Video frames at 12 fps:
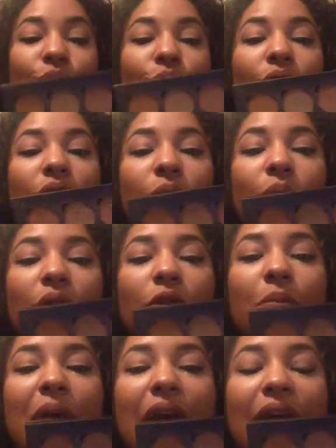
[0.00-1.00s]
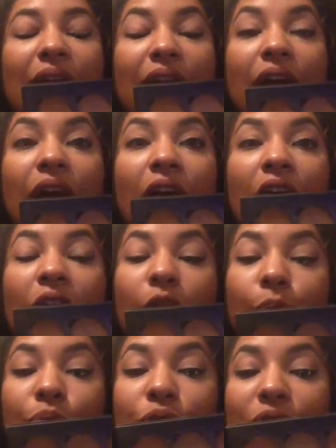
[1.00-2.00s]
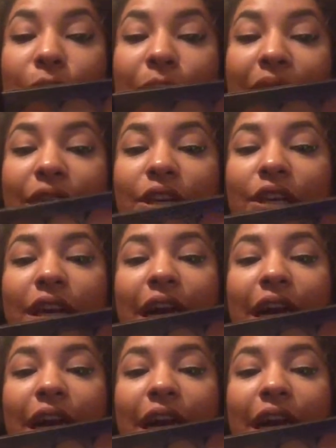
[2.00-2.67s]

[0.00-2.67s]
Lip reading: or with my beauty blender.